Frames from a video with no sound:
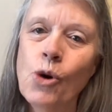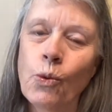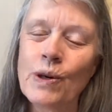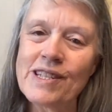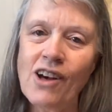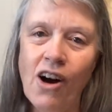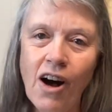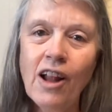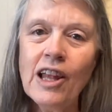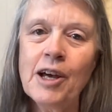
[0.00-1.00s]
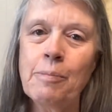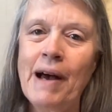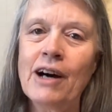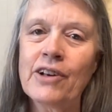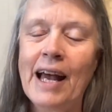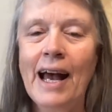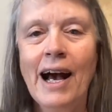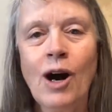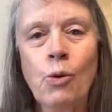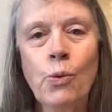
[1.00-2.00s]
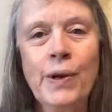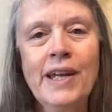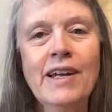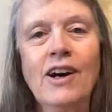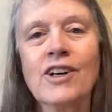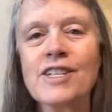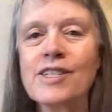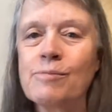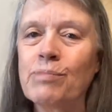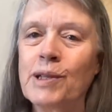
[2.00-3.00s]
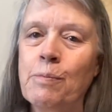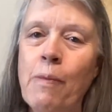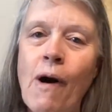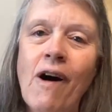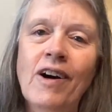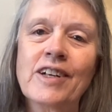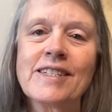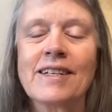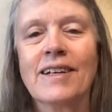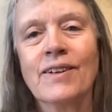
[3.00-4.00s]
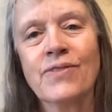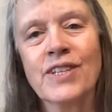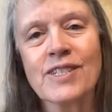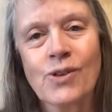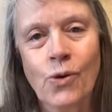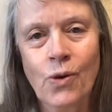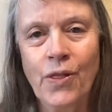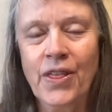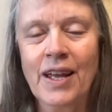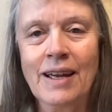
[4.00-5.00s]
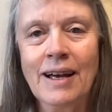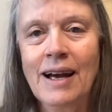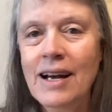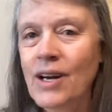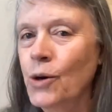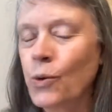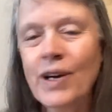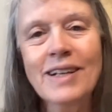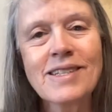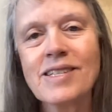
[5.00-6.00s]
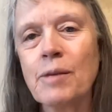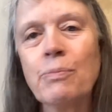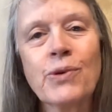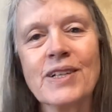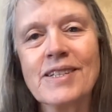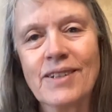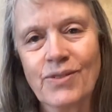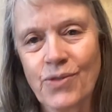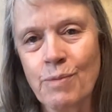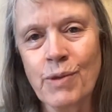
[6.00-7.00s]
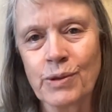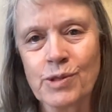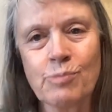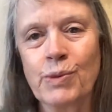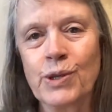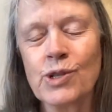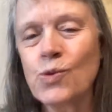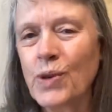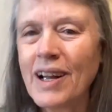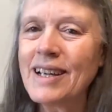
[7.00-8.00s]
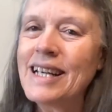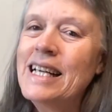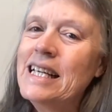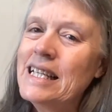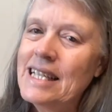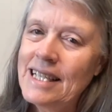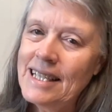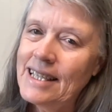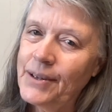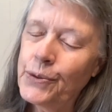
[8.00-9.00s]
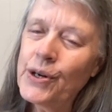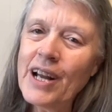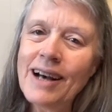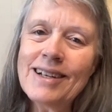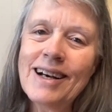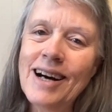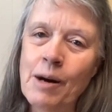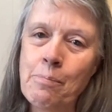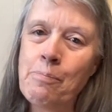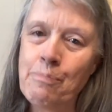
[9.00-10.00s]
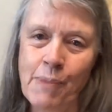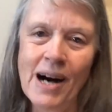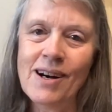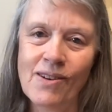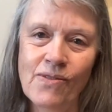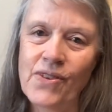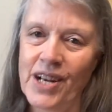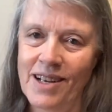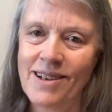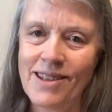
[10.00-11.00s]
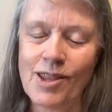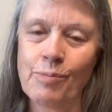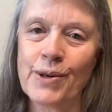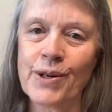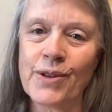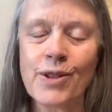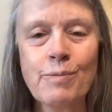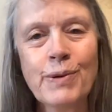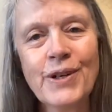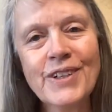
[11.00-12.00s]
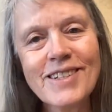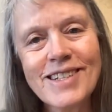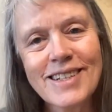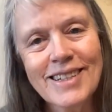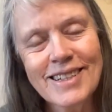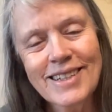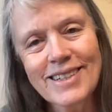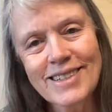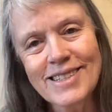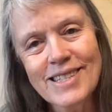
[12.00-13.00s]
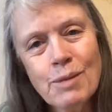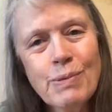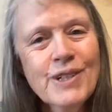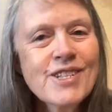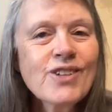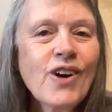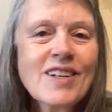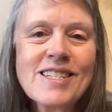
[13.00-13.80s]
was all about how we are simply part of this whole thing. We're not separate from those birds. We're not we're not above the bird. The bird, the birds are our